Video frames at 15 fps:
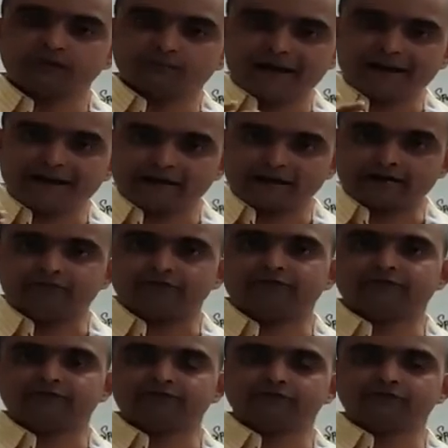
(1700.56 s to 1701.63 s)

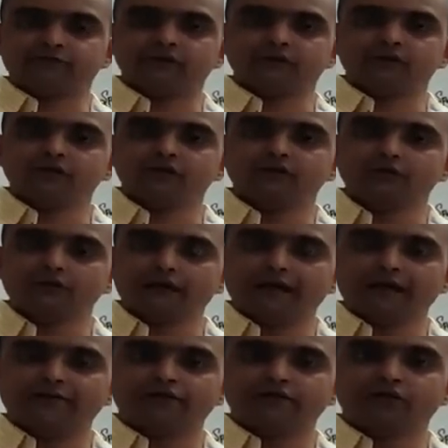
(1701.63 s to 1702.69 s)
paragraph, you will
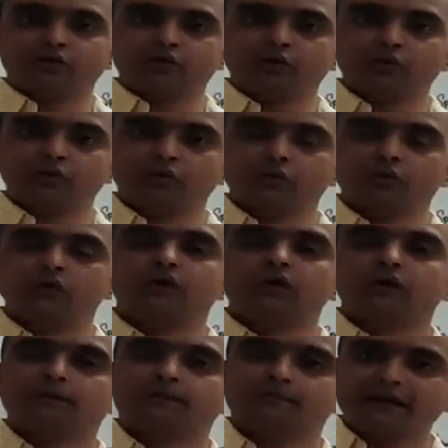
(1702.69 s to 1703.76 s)
have to
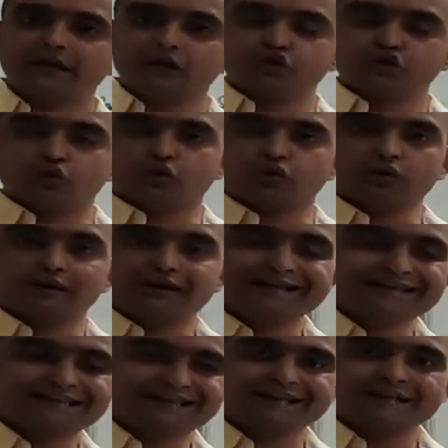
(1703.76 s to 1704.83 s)
make sure
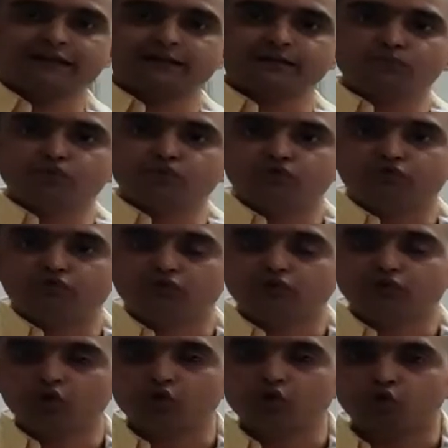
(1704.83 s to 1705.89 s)
that there's a smooth
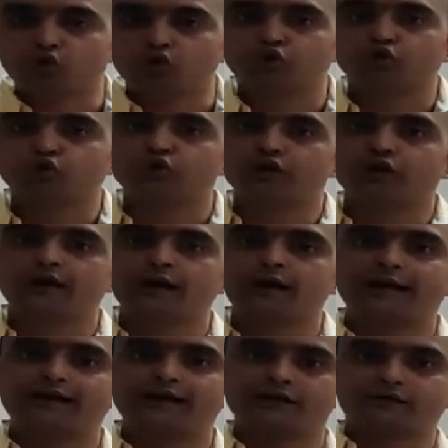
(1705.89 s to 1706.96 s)
flow to your
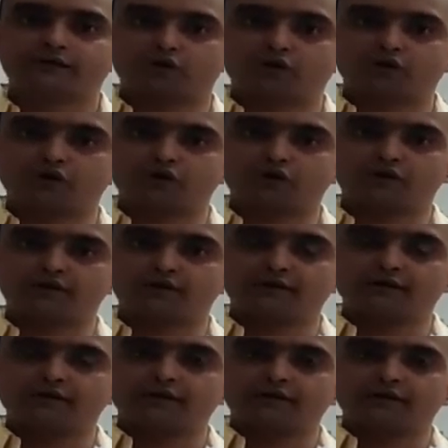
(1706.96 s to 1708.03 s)
response,
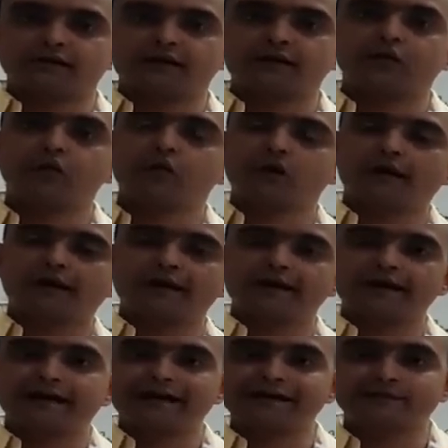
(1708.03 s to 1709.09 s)
that no
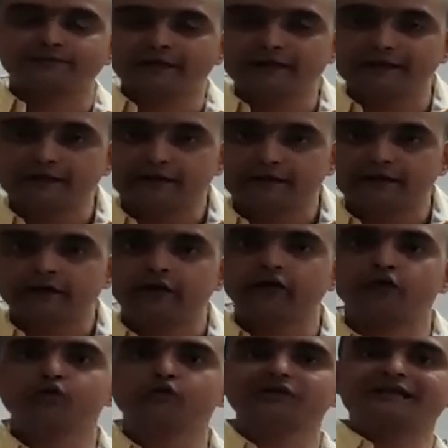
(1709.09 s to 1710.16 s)
idea has been
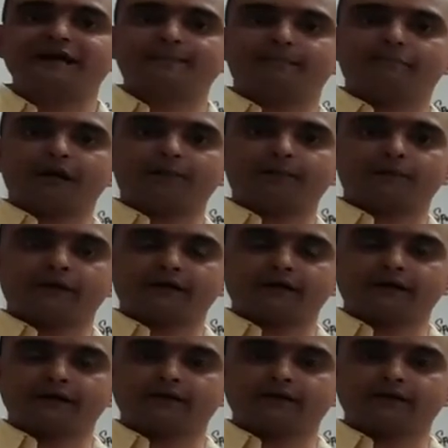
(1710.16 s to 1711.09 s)
introduced abruptly.